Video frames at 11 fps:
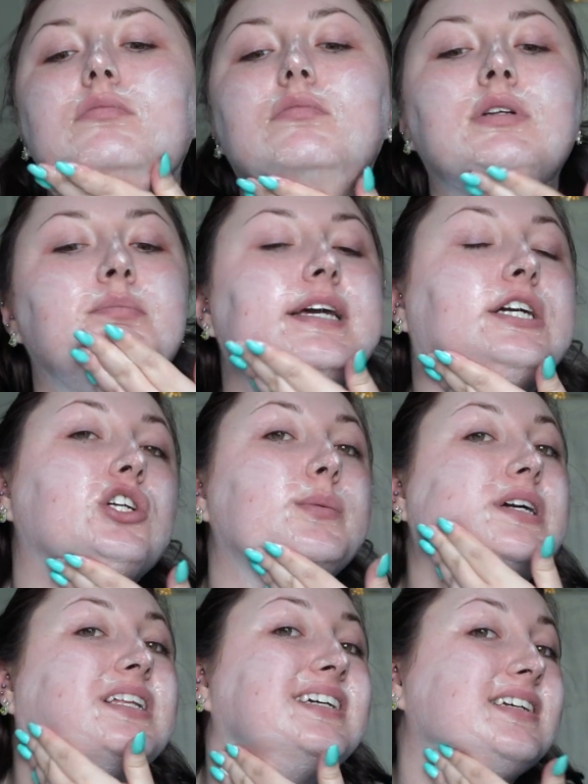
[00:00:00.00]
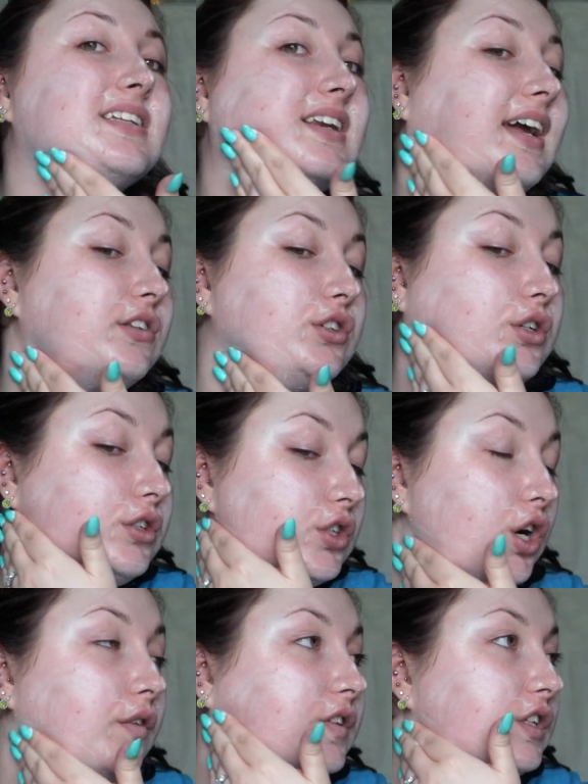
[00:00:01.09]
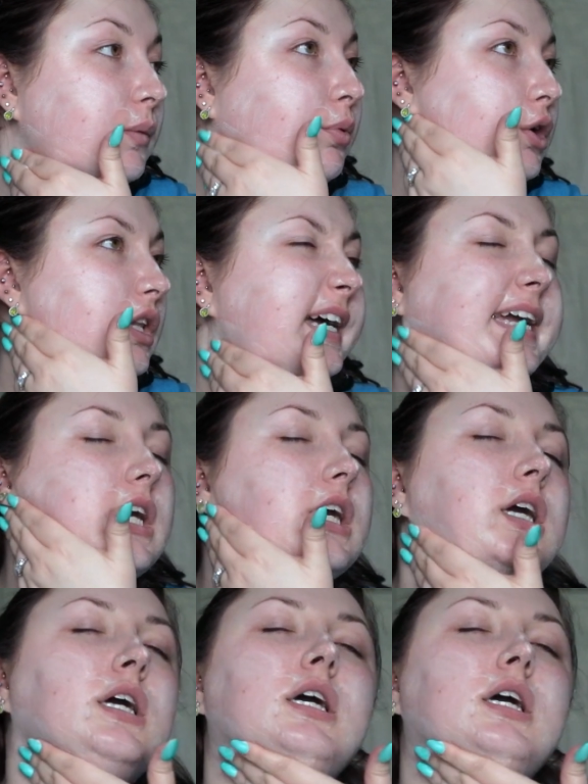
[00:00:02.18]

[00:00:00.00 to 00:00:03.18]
And make sure we're cleaning the neck too, because often you put like